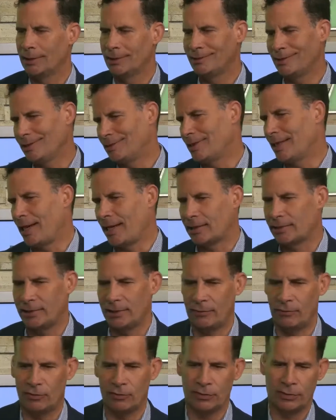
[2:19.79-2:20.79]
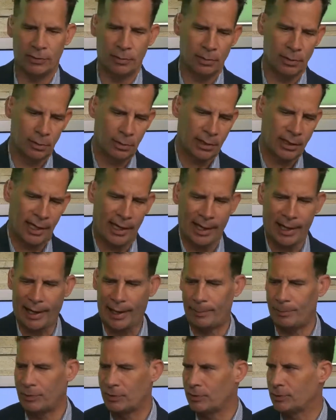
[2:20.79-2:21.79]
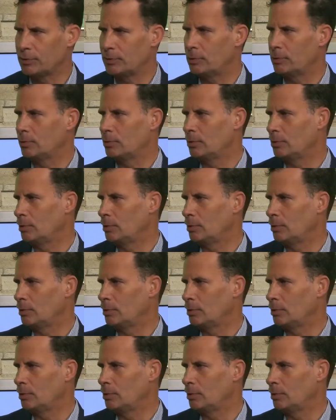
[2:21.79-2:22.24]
detectives, cops,